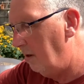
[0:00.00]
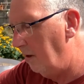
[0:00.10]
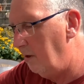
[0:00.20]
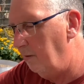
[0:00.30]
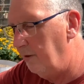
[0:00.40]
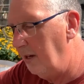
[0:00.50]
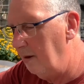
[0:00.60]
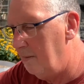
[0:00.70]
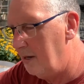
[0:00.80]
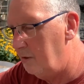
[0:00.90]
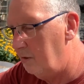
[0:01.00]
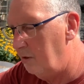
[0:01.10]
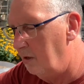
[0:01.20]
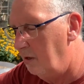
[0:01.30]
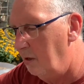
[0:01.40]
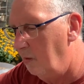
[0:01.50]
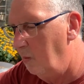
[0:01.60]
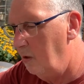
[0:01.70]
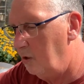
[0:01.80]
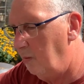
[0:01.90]
I don't think it matters
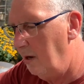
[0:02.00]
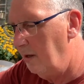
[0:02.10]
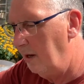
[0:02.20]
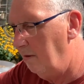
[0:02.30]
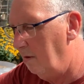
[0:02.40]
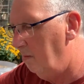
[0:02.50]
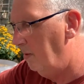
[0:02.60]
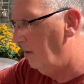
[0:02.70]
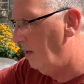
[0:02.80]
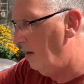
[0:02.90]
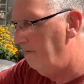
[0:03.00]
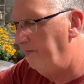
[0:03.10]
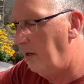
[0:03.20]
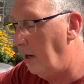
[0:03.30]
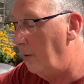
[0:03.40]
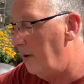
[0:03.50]
which way they grow, but go